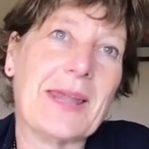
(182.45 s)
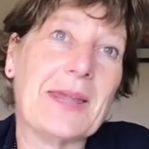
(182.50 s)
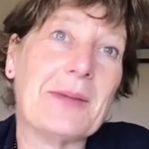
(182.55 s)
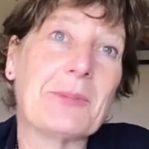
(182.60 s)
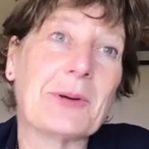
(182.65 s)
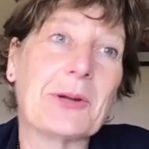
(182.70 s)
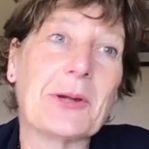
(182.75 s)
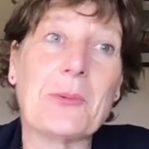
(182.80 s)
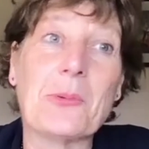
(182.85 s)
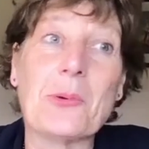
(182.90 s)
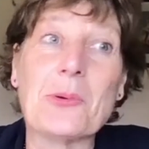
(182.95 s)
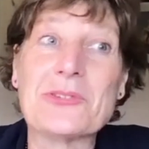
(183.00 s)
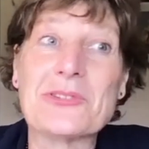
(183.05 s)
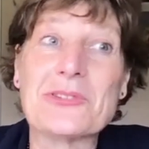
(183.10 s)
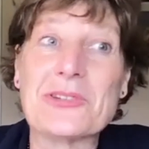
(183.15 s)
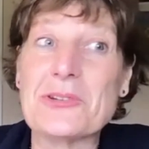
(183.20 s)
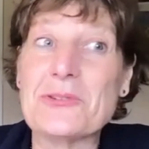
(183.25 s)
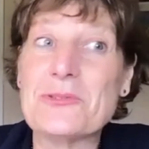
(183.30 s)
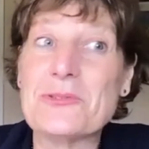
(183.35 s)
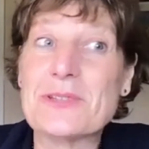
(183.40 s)
who wants to
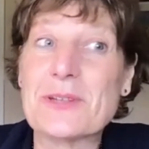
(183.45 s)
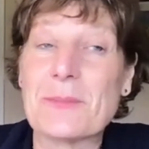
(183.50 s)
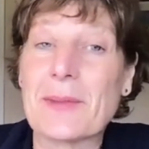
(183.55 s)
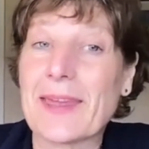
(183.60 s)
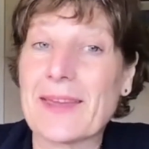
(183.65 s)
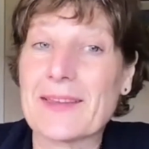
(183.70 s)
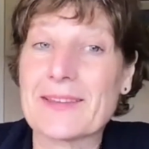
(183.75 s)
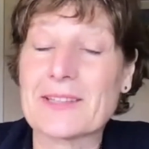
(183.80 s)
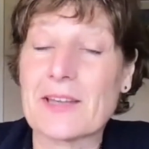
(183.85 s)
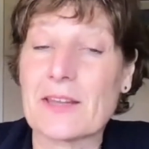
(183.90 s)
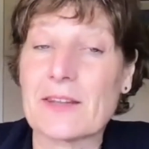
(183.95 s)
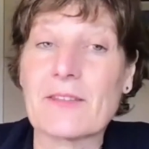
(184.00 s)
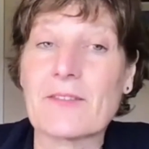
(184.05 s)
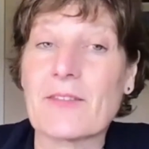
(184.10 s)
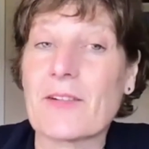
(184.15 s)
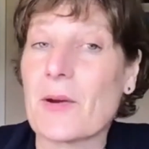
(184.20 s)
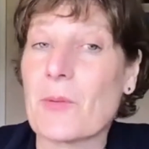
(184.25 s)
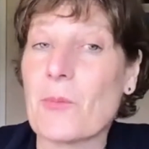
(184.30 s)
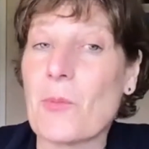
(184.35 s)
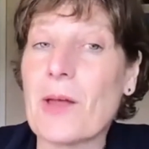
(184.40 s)
do something outside, they're
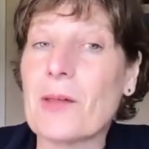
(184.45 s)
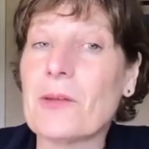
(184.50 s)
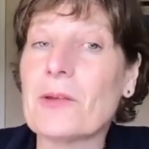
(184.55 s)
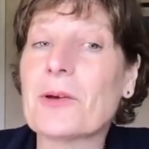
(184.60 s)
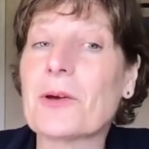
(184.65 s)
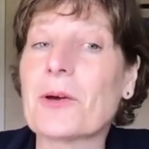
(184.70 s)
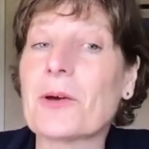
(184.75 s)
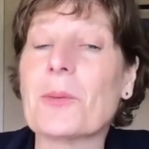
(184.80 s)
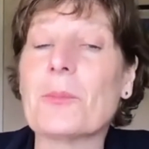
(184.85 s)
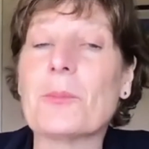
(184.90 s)
very welcome.